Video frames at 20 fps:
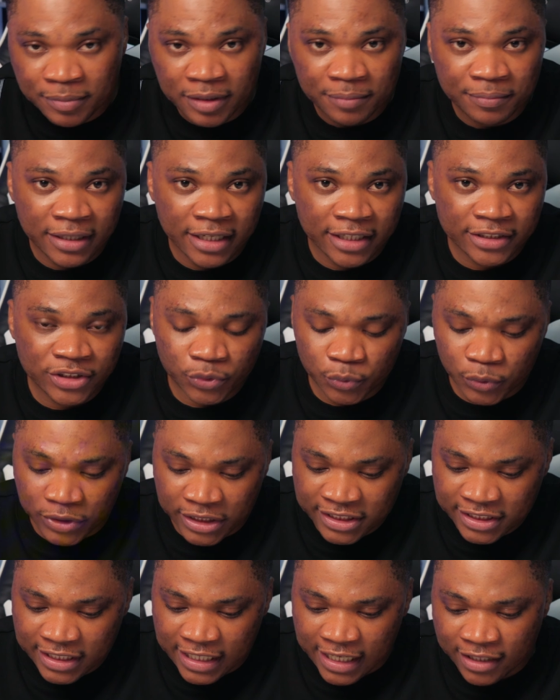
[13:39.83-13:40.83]
payments with
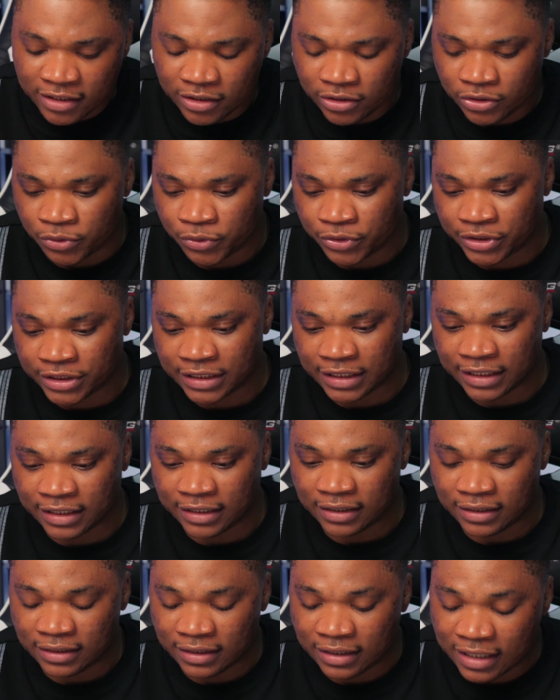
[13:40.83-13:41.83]
this card. You
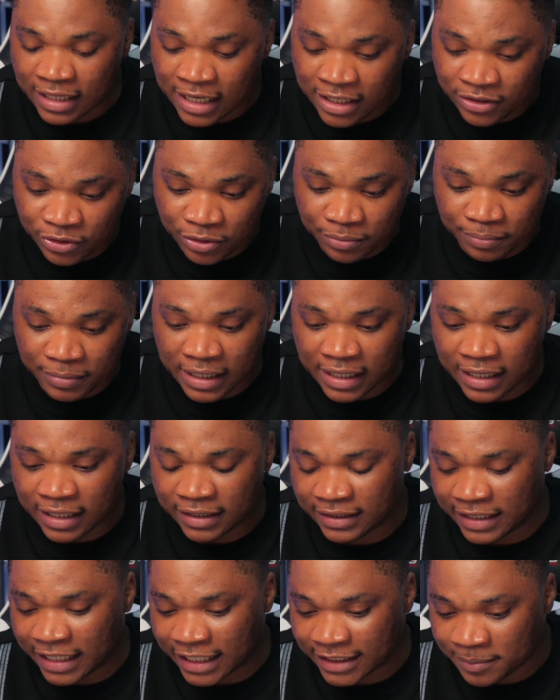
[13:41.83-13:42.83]
see the card number,
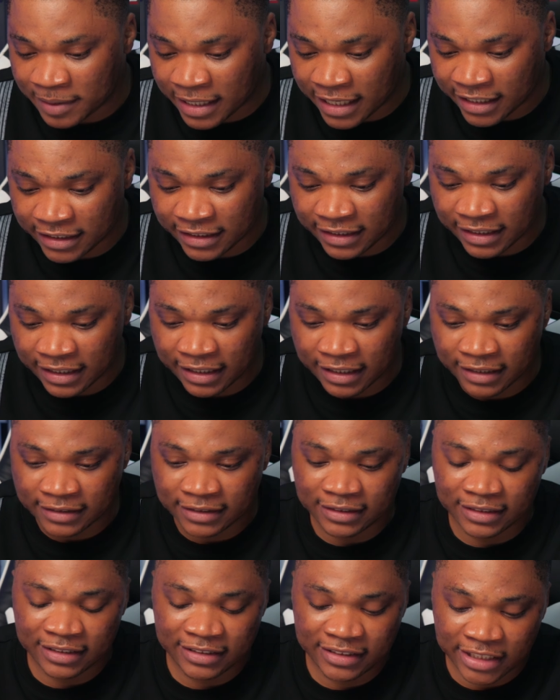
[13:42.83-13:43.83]
the expiry
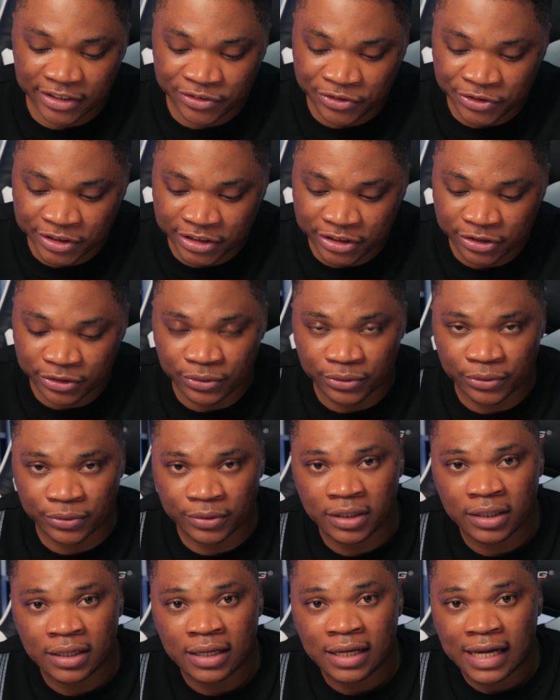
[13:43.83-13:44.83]
date, the security
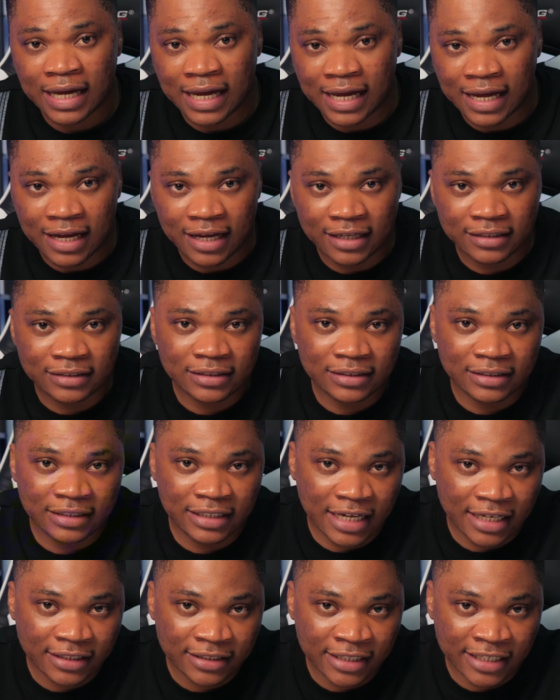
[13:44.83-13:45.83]
code, and
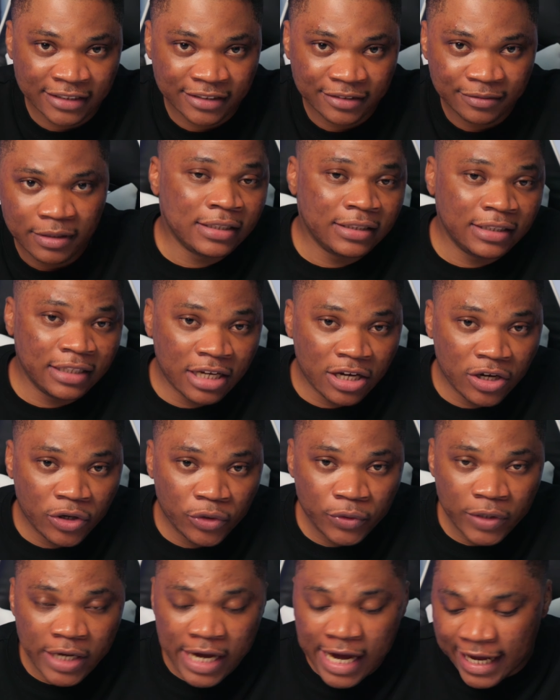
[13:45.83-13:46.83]
the address.
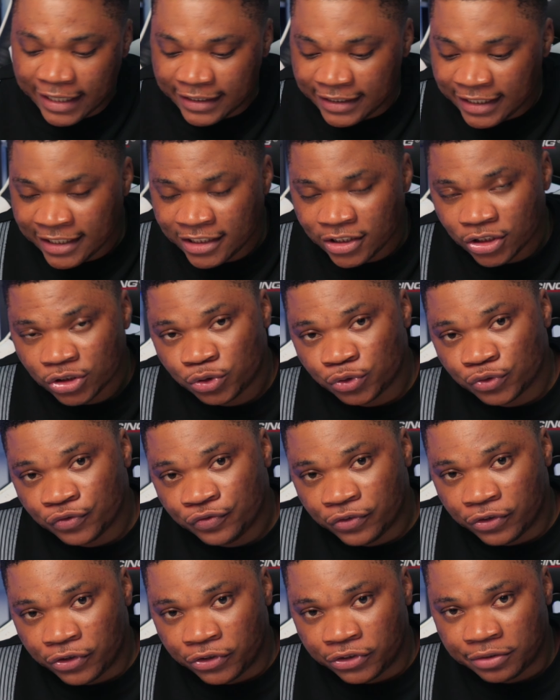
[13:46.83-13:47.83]
Now, I need to
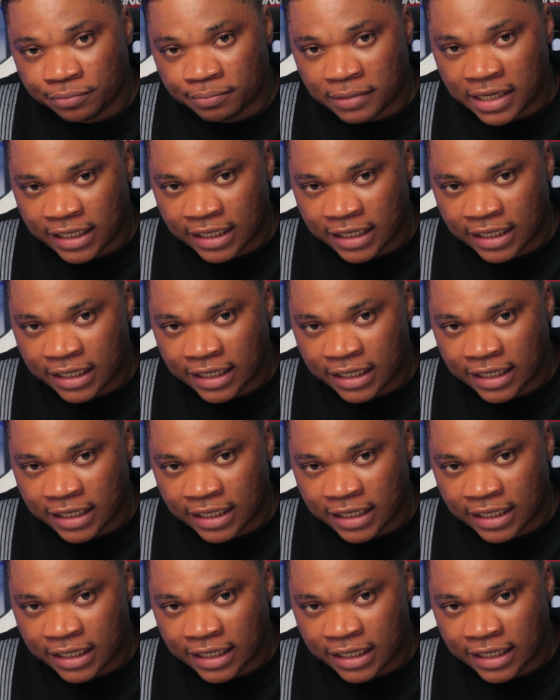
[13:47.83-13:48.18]
fund my